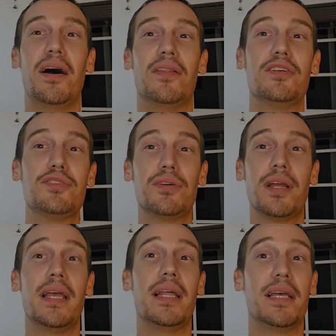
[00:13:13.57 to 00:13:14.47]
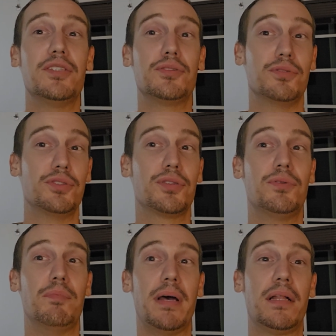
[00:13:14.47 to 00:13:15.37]
This trait is crucial
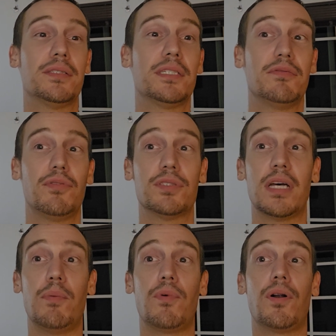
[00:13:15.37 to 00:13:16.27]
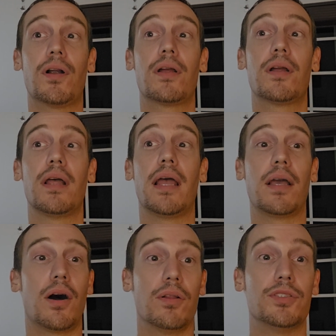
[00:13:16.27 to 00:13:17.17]
when balancing full-time work and
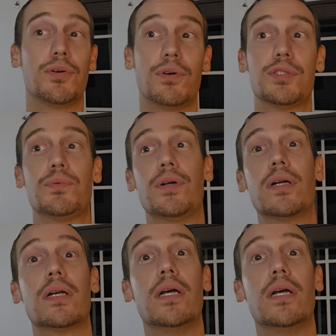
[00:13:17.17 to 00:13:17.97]
college coursework.